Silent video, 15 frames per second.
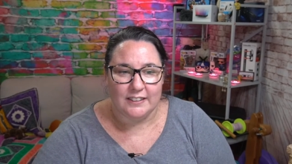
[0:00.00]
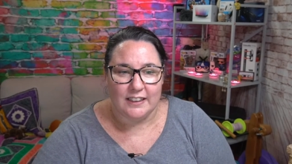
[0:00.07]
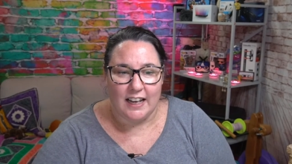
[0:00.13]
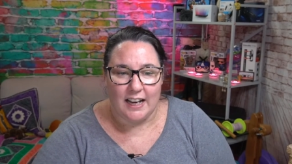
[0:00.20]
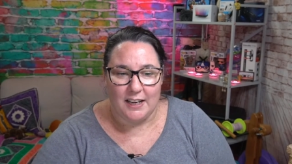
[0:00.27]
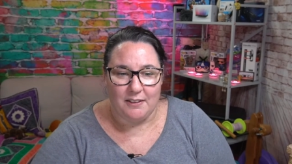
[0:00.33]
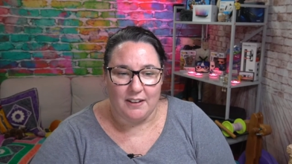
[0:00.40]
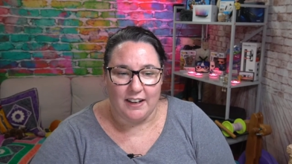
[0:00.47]

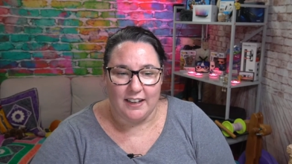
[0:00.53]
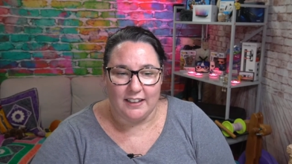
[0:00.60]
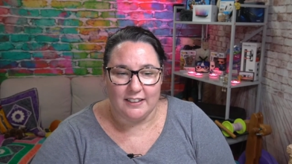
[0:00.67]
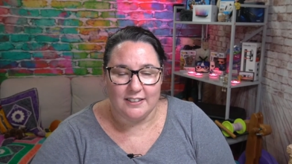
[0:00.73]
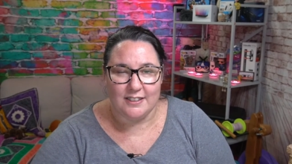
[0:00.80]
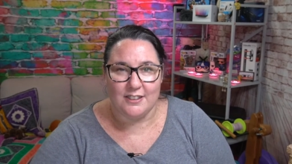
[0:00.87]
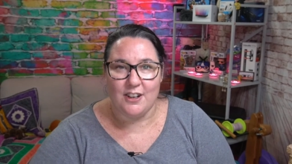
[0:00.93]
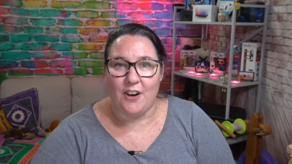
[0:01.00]
Anyway,
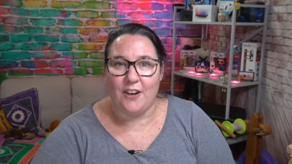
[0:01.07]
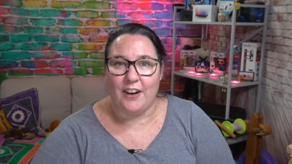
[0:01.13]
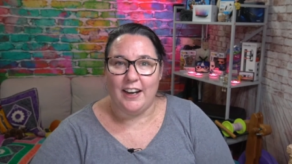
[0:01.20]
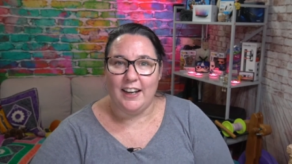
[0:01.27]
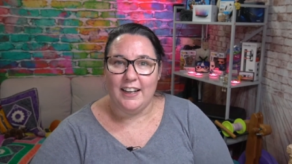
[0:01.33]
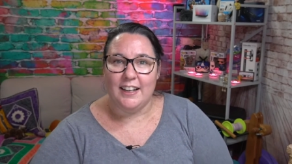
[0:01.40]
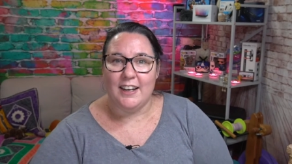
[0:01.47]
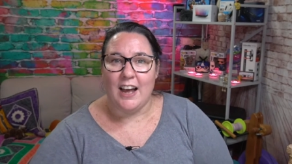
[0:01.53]

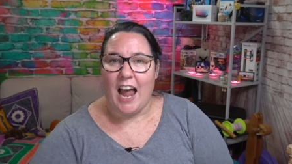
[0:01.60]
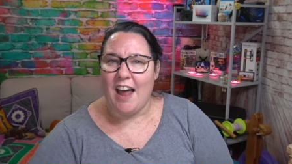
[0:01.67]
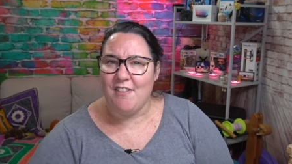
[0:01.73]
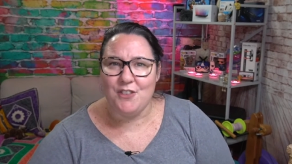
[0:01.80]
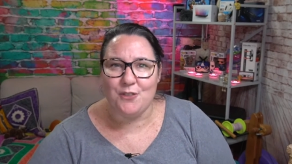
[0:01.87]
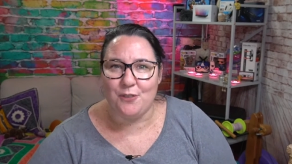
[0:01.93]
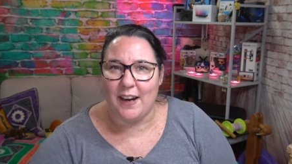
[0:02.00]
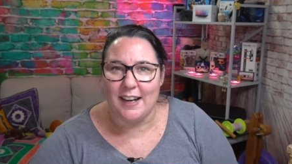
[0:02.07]
sorry, have to
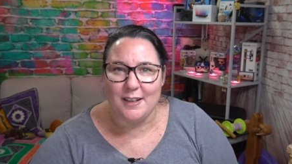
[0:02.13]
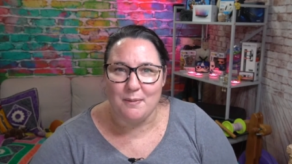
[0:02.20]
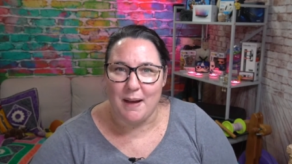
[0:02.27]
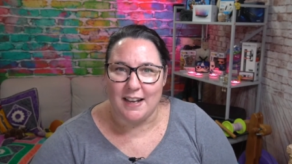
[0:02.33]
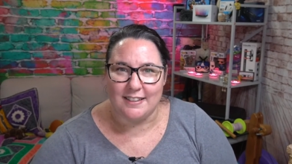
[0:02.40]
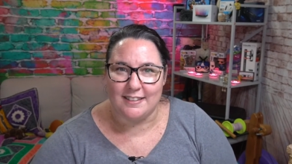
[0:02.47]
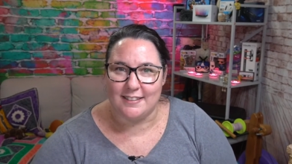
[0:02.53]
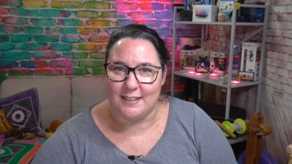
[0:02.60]
rant
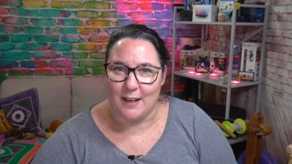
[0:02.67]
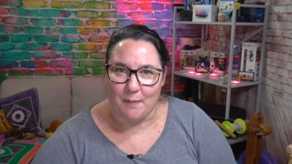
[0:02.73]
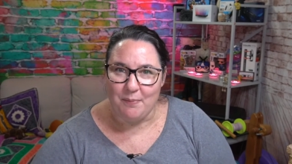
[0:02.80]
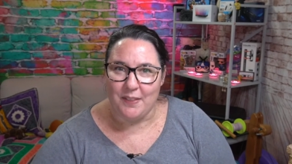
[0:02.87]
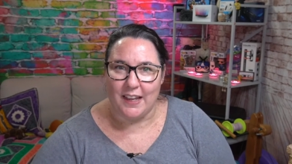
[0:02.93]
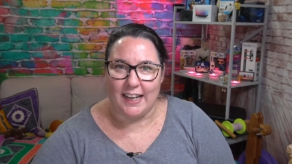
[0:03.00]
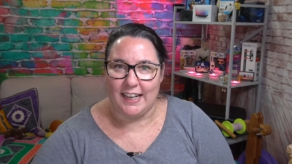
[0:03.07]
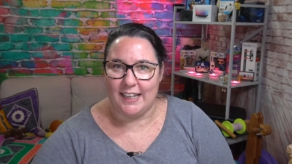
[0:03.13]
about
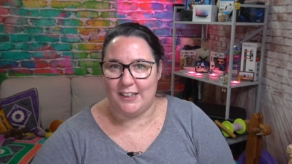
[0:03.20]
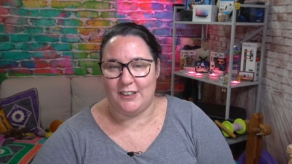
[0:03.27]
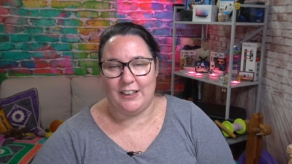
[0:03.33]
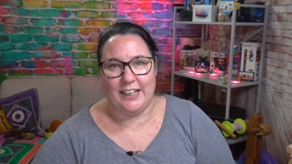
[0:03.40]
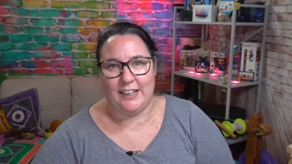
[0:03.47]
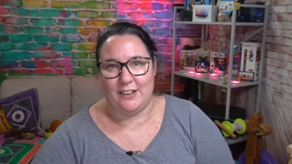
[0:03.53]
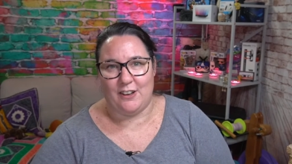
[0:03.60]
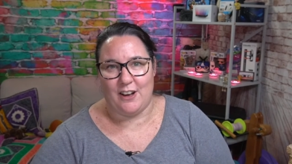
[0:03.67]
something in a,
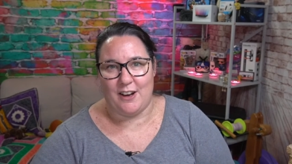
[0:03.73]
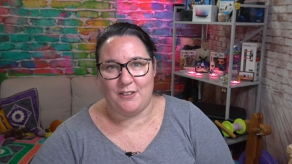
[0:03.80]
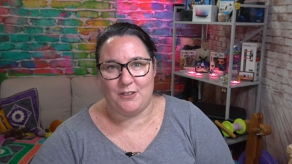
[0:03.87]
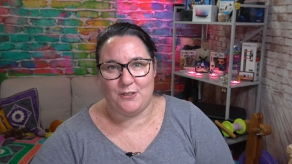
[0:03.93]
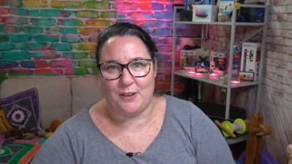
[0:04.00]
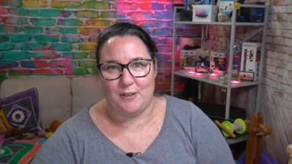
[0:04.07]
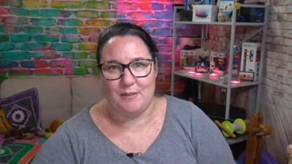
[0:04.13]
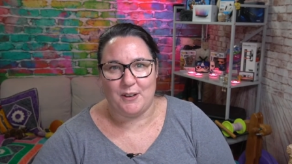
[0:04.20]
in a live
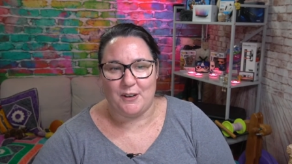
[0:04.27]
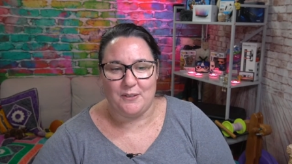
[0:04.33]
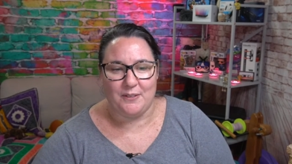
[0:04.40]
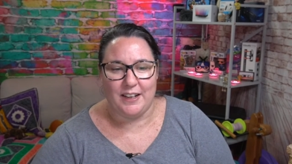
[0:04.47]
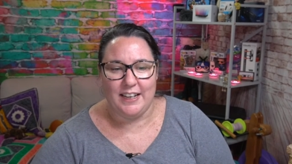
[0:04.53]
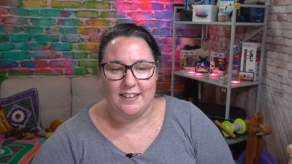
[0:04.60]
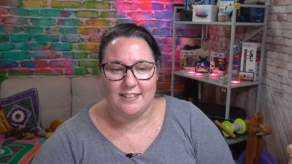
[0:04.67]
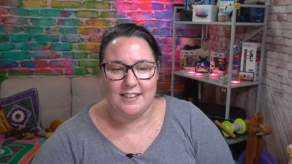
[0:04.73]
stream, don't
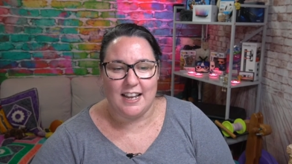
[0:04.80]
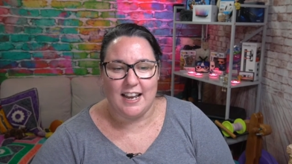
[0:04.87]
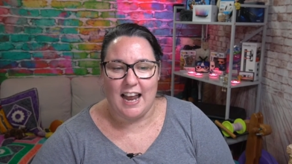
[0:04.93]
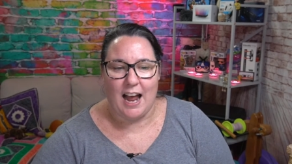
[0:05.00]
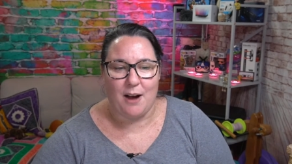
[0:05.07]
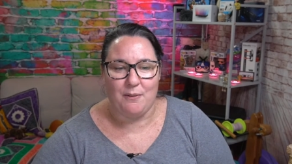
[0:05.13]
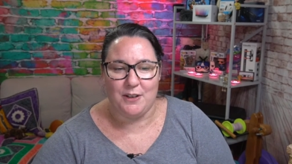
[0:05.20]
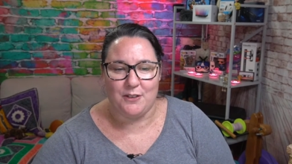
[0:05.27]
we? Isn't that
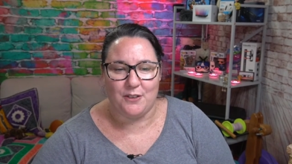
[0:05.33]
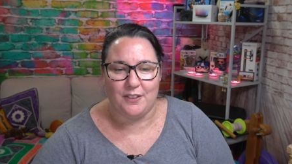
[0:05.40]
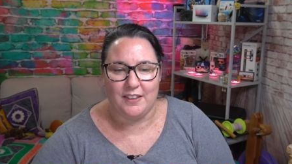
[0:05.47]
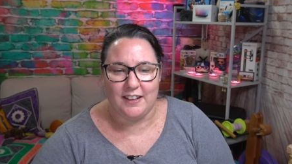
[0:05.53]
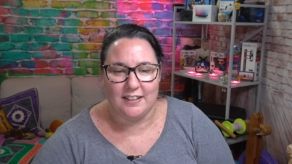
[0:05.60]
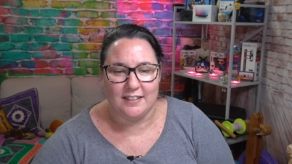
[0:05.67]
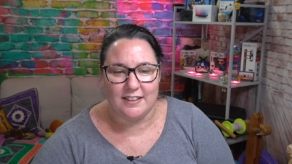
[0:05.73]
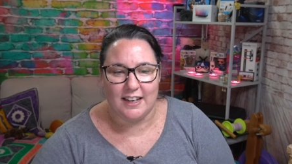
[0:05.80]
how we do
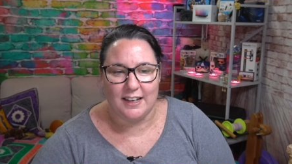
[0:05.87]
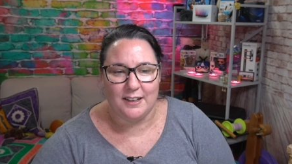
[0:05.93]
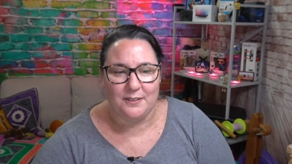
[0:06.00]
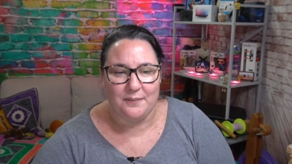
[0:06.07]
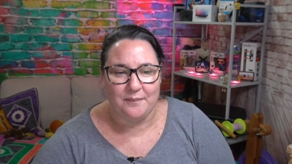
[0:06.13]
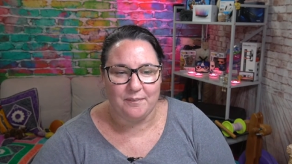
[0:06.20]
things now?